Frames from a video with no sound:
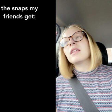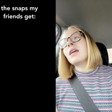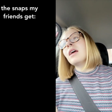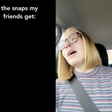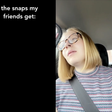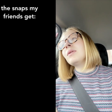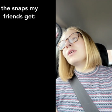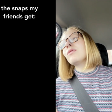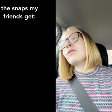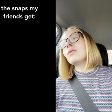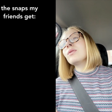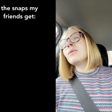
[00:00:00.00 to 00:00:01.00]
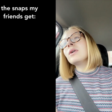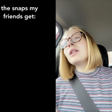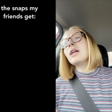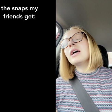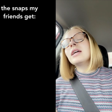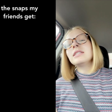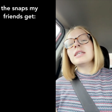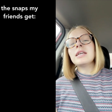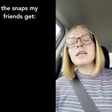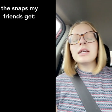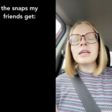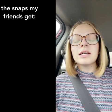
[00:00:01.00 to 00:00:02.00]
I'm here for the real
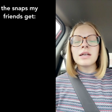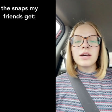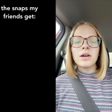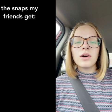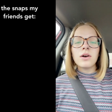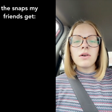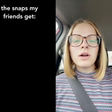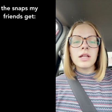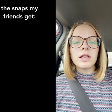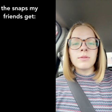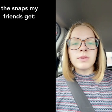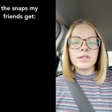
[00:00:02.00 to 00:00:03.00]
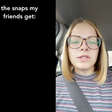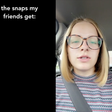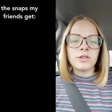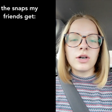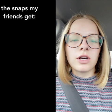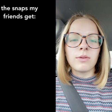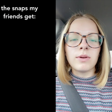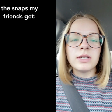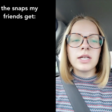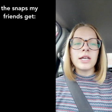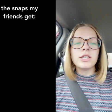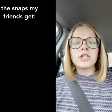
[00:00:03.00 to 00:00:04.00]
ID. All right, let me see your
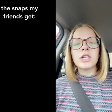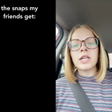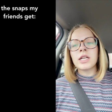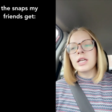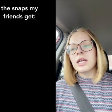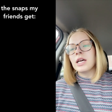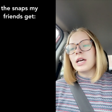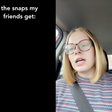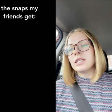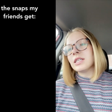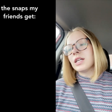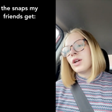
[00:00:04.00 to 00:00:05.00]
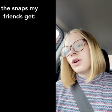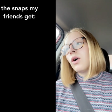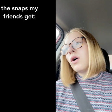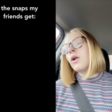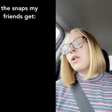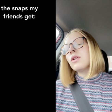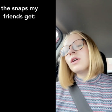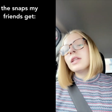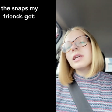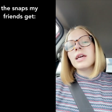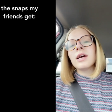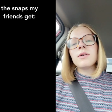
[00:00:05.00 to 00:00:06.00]
documentation. I set it all on
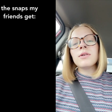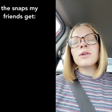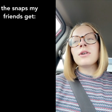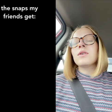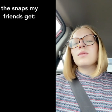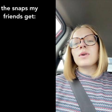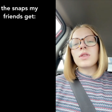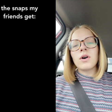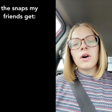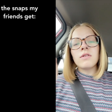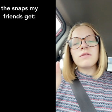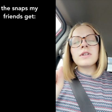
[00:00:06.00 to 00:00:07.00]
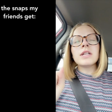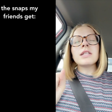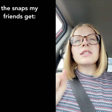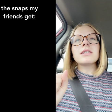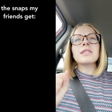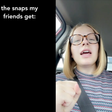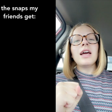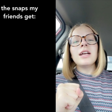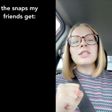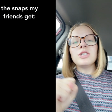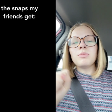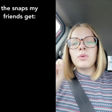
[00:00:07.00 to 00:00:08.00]
the counter with confidence.
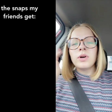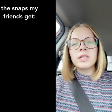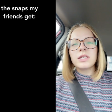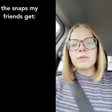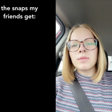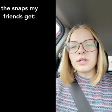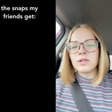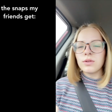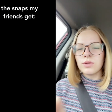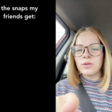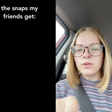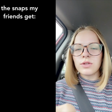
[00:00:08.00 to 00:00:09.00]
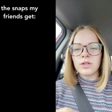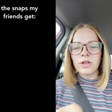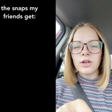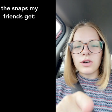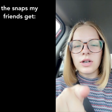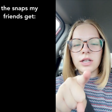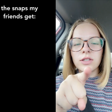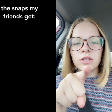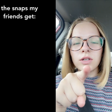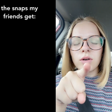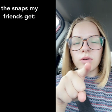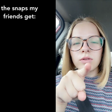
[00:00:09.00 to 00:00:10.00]
And she points to my social security and
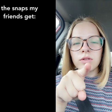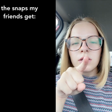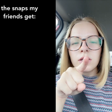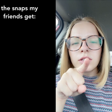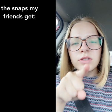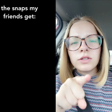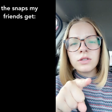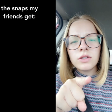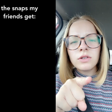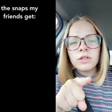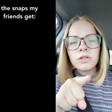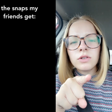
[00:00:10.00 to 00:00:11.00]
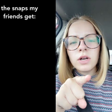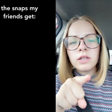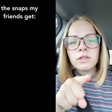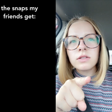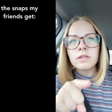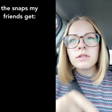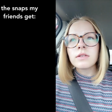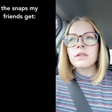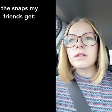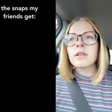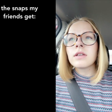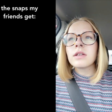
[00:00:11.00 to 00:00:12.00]
she goes, Is this your address?
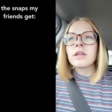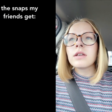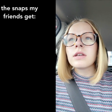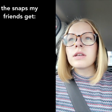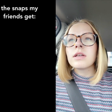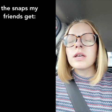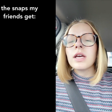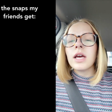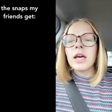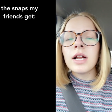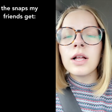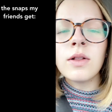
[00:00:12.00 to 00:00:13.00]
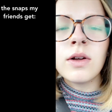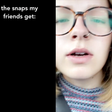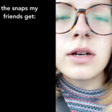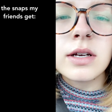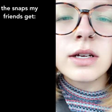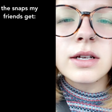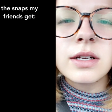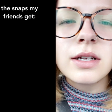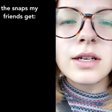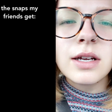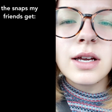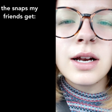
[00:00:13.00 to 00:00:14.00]
And I look
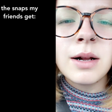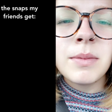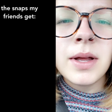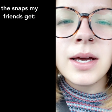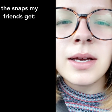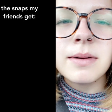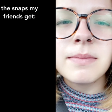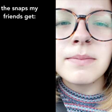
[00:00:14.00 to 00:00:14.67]
and I'm like,